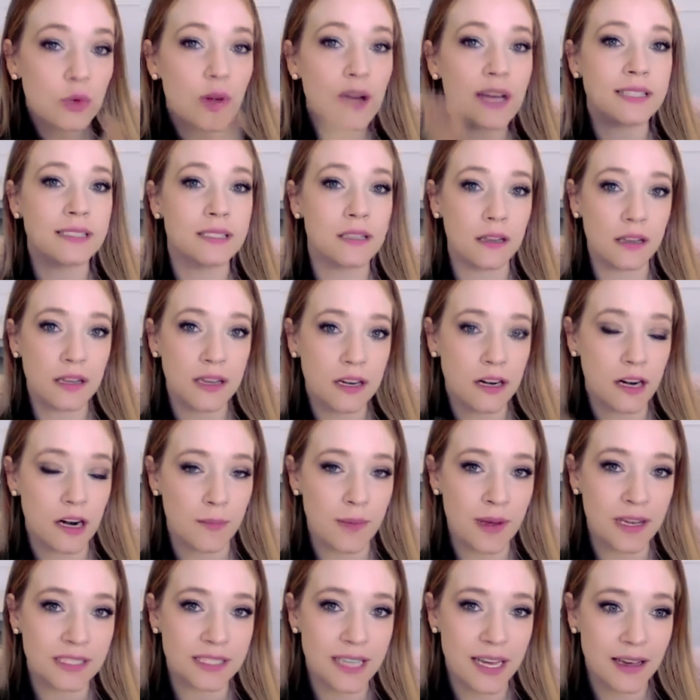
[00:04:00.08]
as the leader are
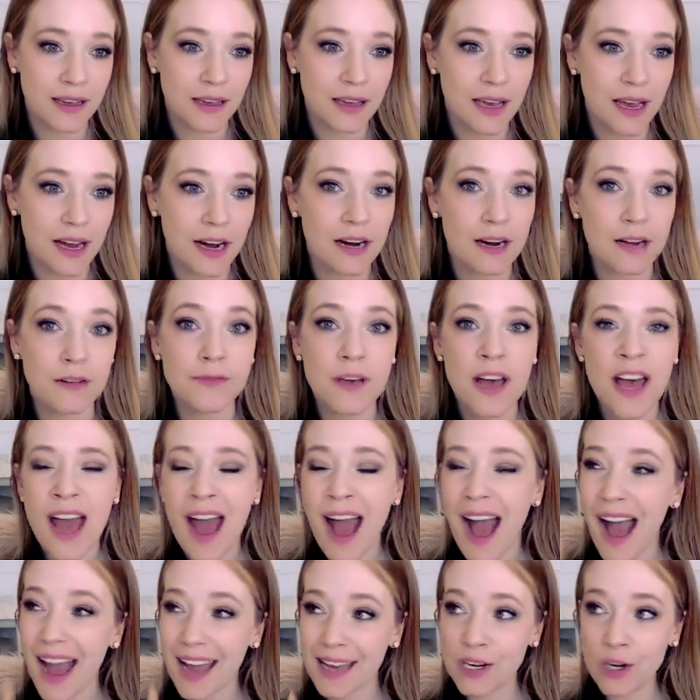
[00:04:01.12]
being taken care of.
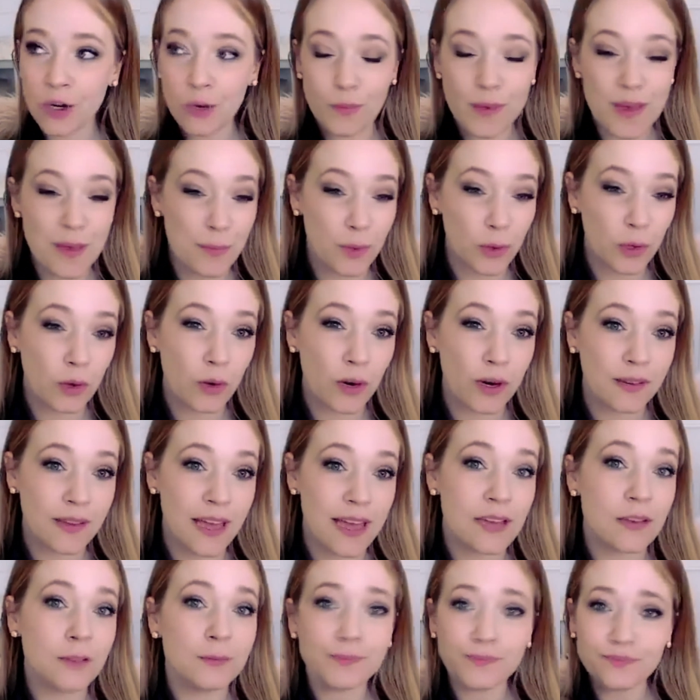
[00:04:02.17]
I know people who are
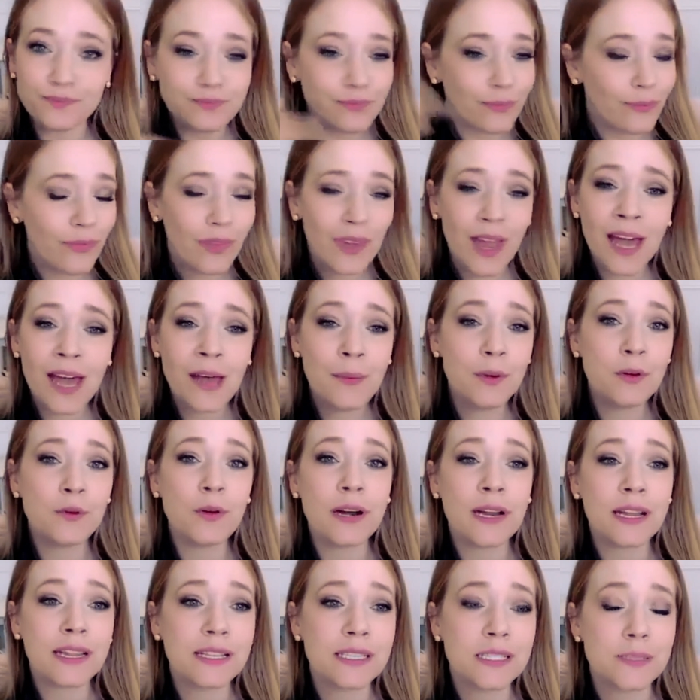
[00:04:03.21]
like, I've been
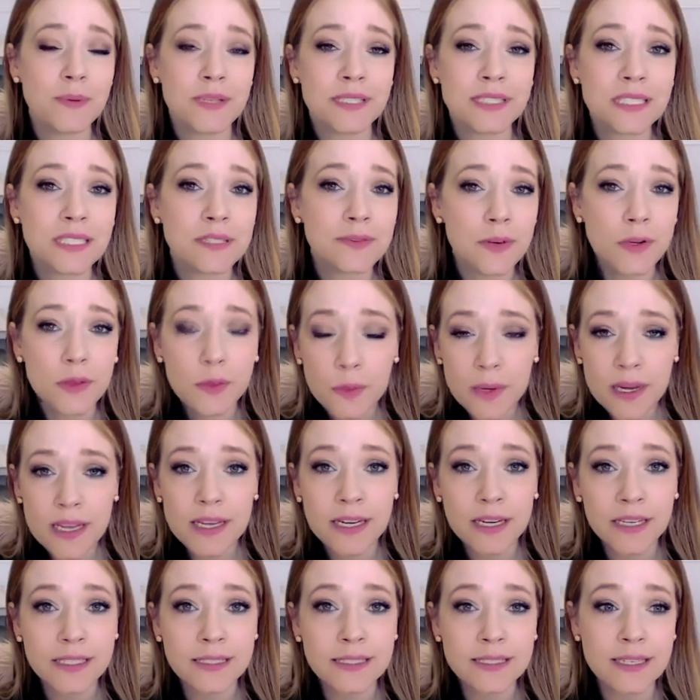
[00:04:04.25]
running this business for three
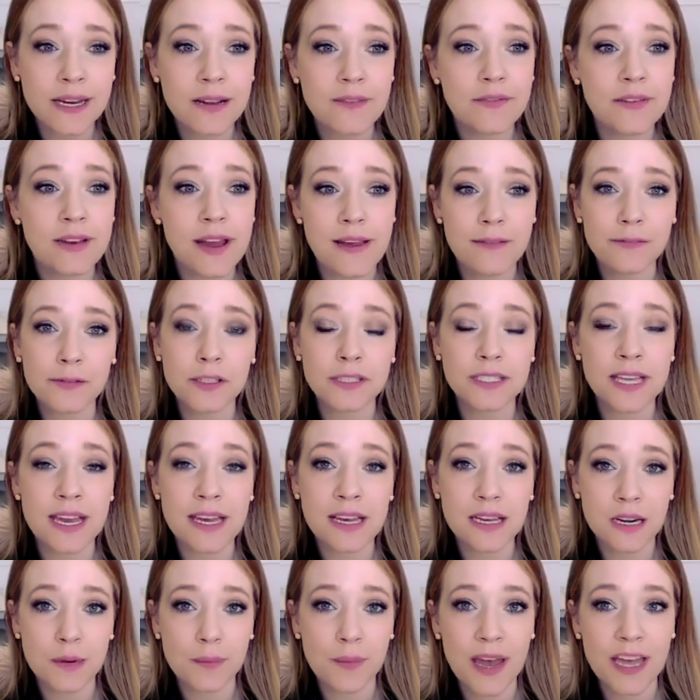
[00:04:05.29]
years and I've never
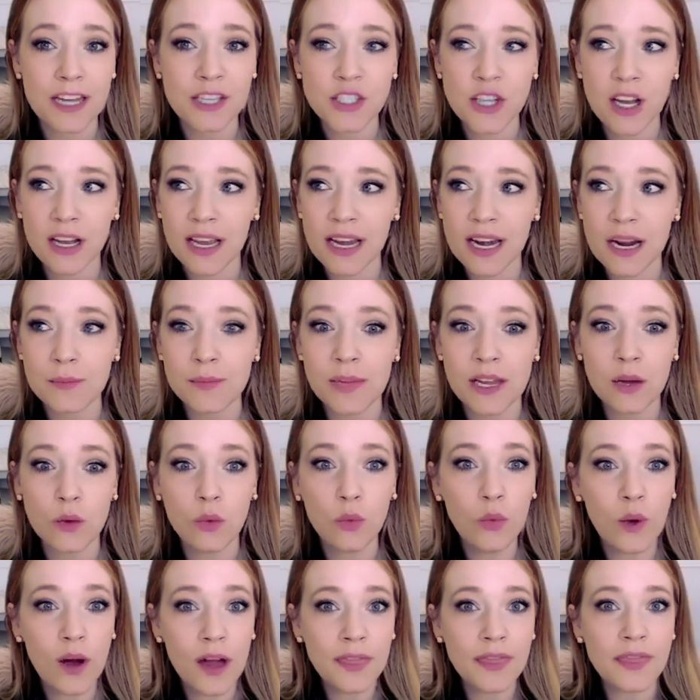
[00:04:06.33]
taken a paycheck. And I'm like,
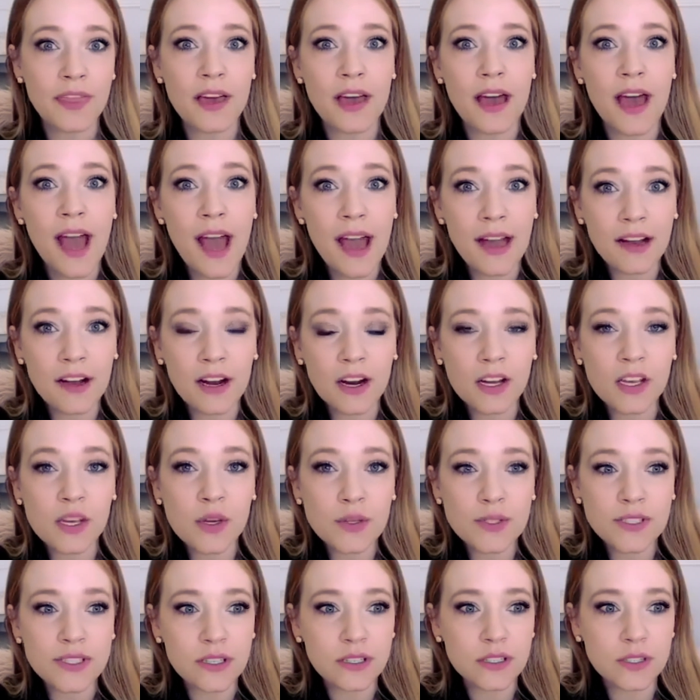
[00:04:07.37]
what the heck are
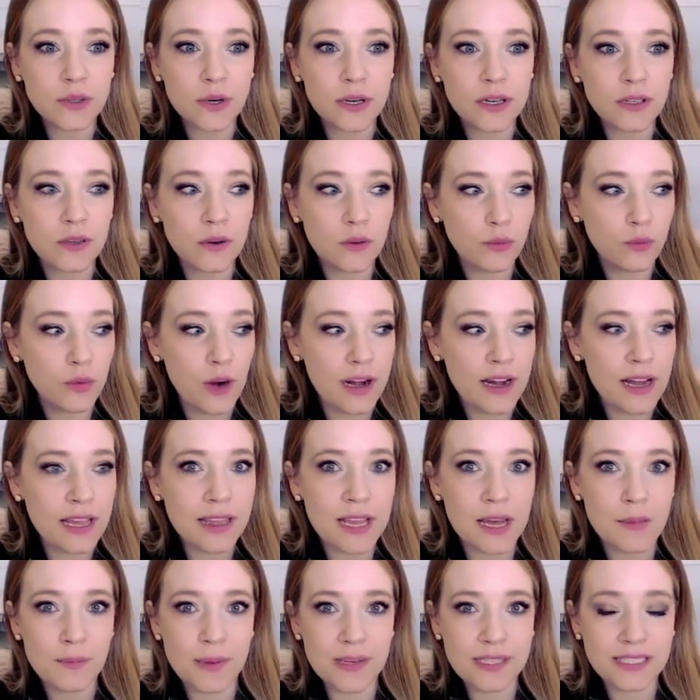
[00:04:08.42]
you still doing running
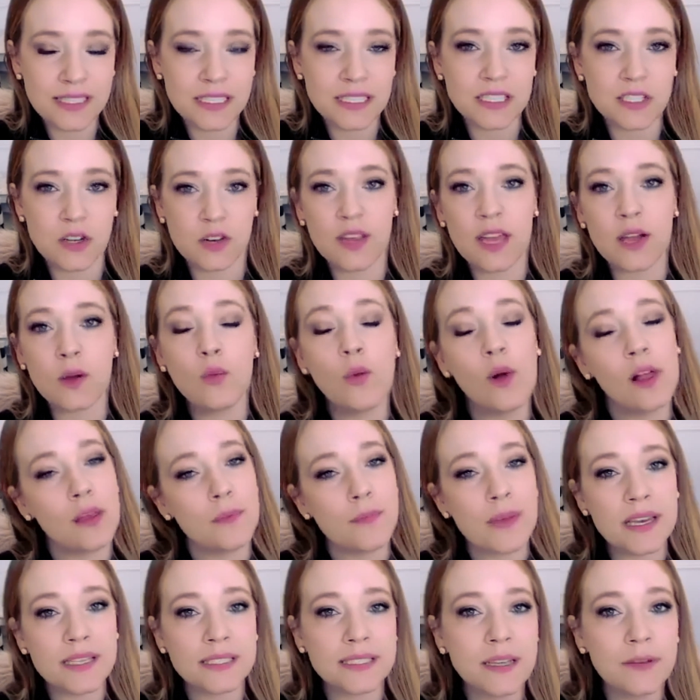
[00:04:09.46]
that business? They're like, well, it
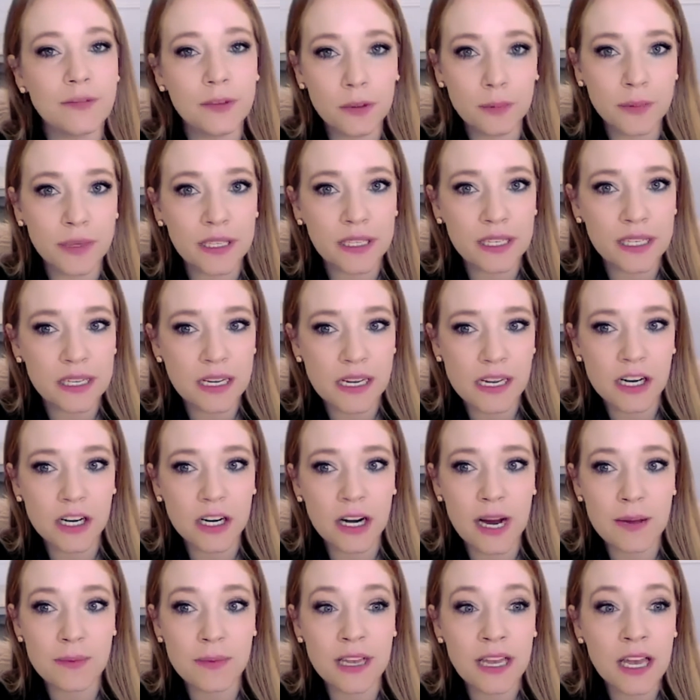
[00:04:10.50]
makes several million a
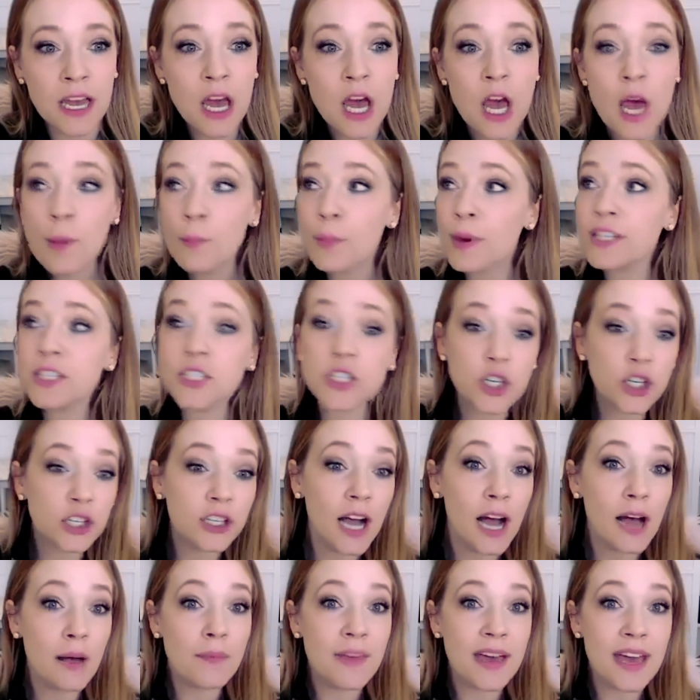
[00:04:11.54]
year. I'm like, but you're
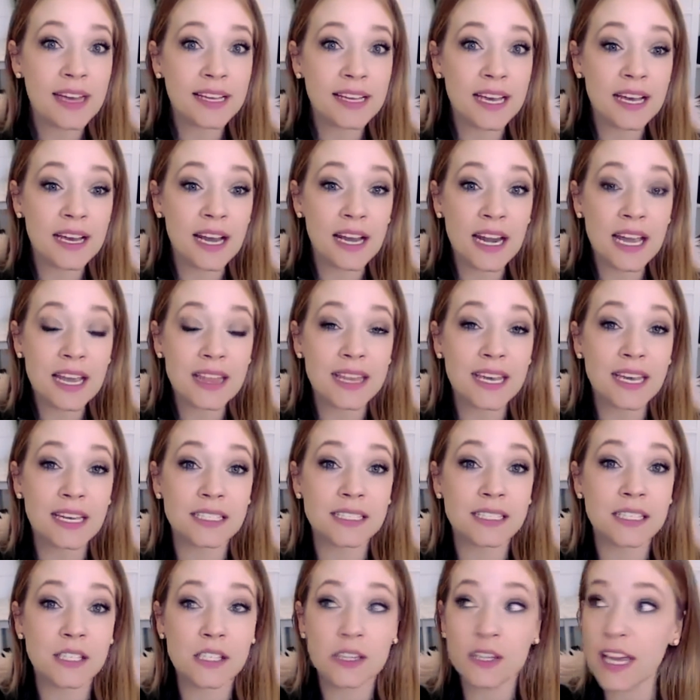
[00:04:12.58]
not making
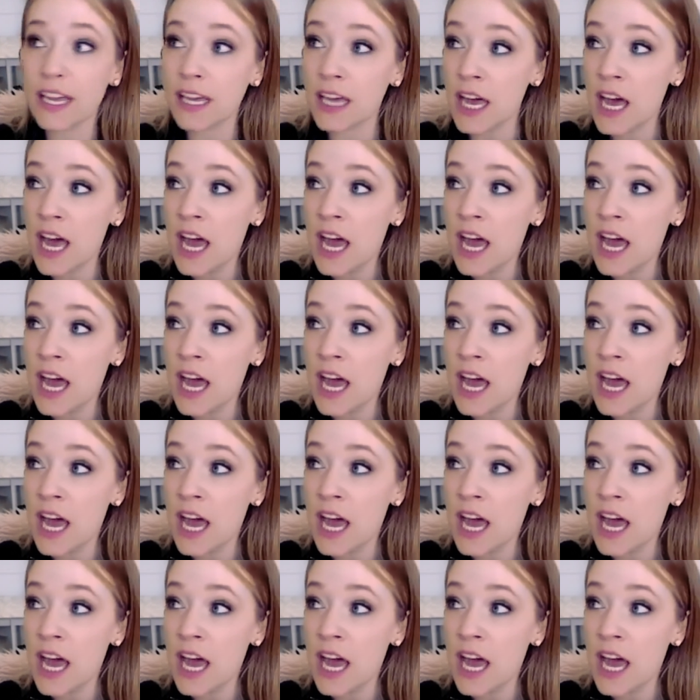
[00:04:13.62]
anything. Like,